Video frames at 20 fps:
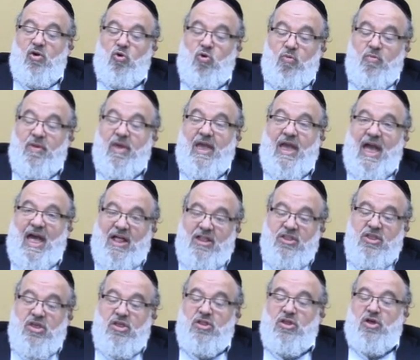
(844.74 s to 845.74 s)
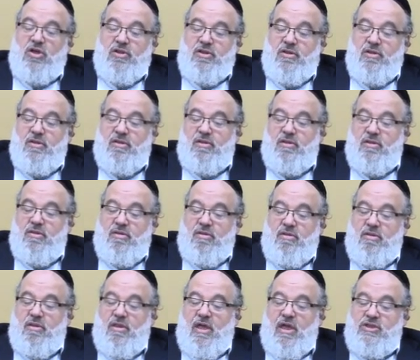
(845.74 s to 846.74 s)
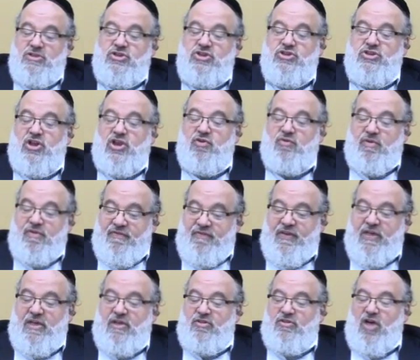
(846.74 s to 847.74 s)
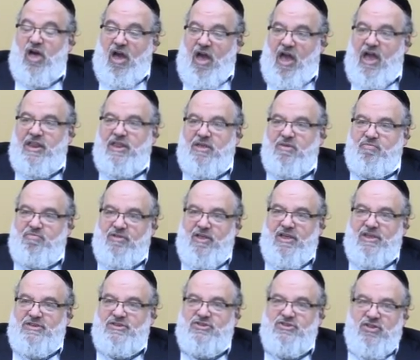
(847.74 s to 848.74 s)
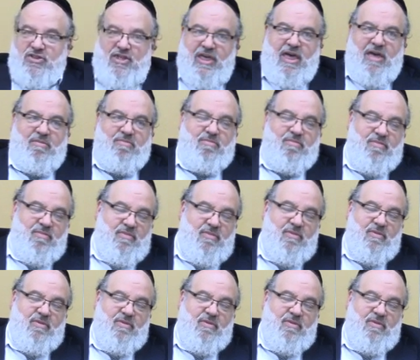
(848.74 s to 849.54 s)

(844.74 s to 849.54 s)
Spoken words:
and she's going to reveal the hiding place to them.